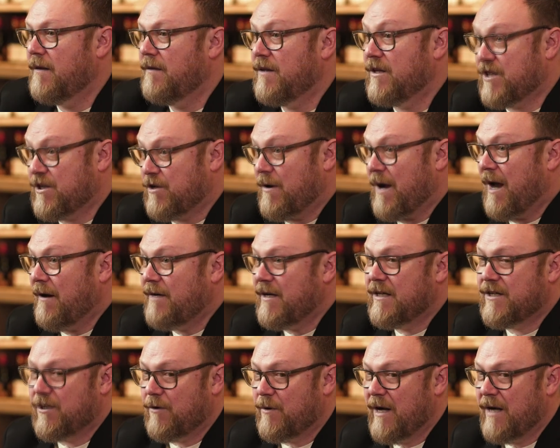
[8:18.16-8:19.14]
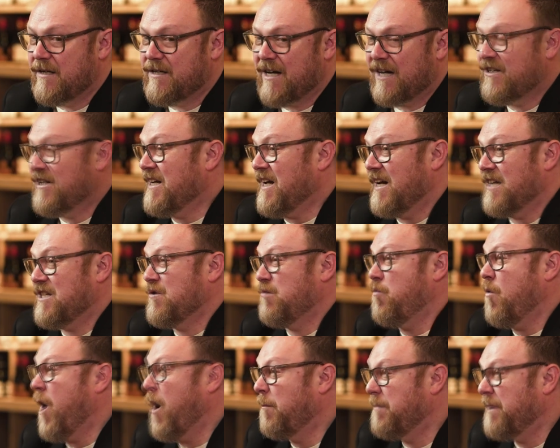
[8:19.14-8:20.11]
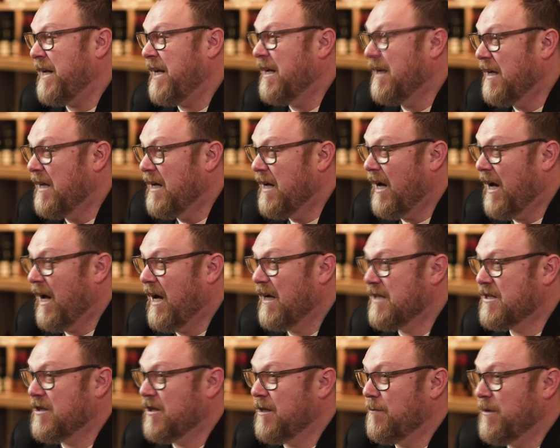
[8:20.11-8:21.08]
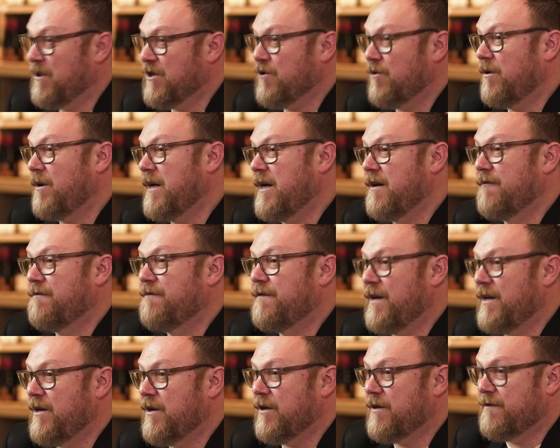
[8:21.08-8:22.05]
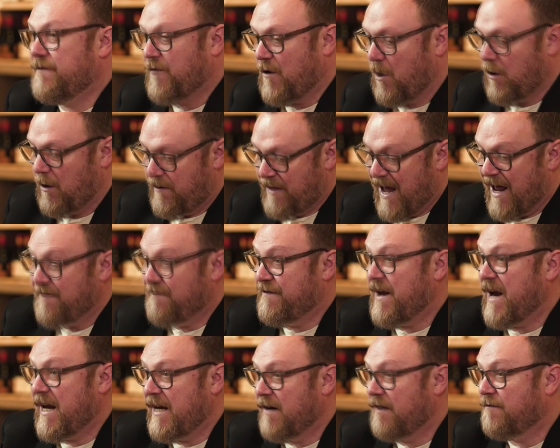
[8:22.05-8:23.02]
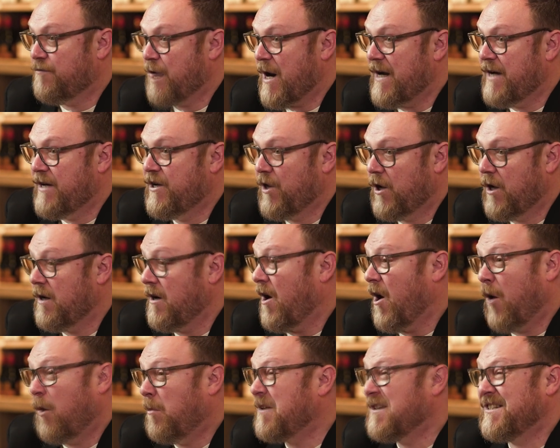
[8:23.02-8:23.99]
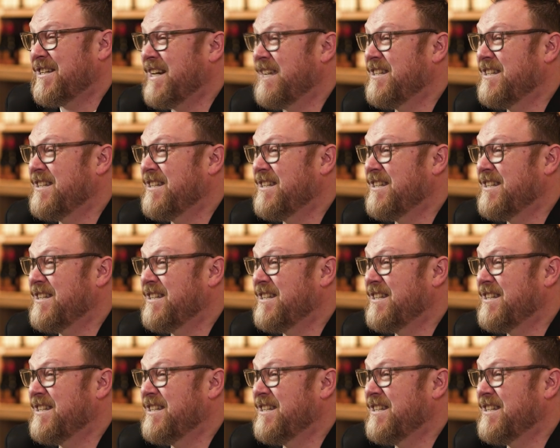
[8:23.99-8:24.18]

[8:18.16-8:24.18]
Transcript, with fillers: The surrounding terrain is actually kind of swampy, uh, so the majority of vineyards follow that vein of red dirt almost